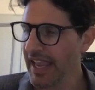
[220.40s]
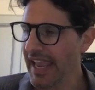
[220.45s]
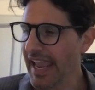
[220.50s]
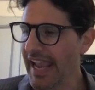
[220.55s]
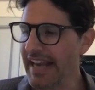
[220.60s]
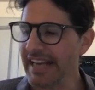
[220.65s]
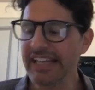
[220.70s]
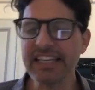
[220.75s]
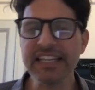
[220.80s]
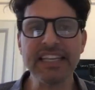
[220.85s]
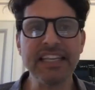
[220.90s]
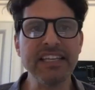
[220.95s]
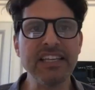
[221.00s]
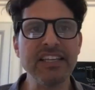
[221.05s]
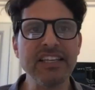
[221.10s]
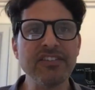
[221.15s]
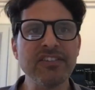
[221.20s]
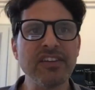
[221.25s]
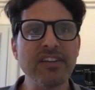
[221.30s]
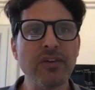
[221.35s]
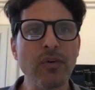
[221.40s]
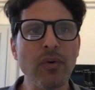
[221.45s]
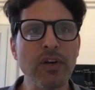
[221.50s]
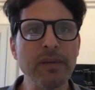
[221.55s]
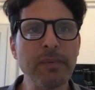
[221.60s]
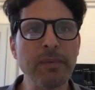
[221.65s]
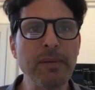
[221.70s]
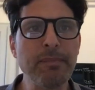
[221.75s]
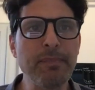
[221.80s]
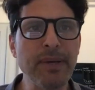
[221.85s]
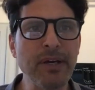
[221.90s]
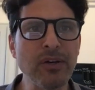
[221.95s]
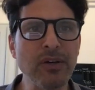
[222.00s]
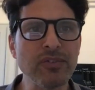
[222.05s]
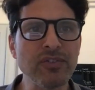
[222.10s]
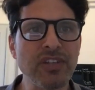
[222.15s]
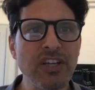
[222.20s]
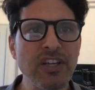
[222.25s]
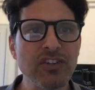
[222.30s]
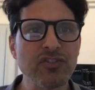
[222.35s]
and it is going to be
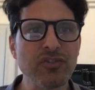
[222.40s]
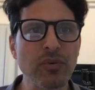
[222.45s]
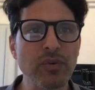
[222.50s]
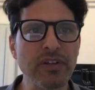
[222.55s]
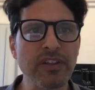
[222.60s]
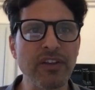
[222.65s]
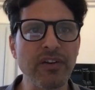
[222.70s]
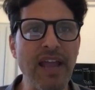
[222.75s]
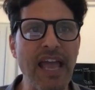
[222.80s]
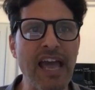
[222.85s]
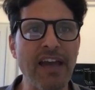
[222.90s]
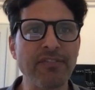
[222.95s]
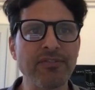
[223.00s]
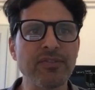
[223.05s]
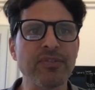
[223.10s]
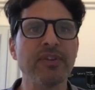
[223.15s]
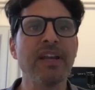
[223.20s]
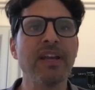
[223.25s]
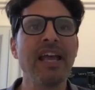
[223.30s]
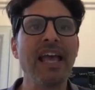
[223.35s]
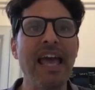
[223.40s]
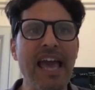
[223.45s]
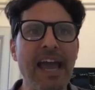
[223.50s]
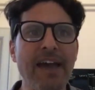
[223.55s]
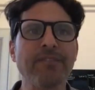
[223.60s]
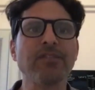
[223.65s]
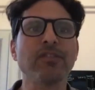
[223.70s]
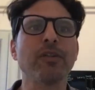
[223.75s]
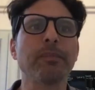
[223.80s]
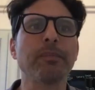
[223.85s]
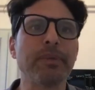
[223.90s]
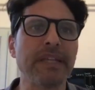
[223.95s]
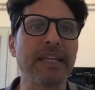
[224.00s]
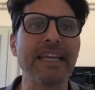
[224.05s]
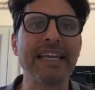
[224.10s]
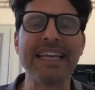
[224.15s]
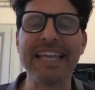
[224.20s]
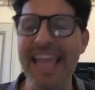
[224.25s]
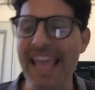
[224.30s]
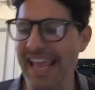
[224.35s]
built shortly thereafter, after the
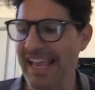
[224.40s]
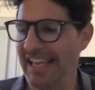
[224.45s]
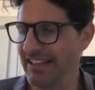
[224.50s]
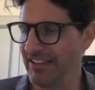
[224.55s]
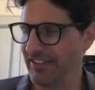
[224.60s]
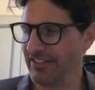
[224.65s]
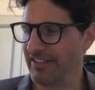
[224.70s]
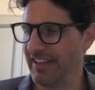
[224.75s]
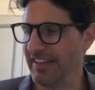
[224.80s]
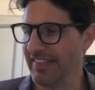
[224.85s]
plague ends.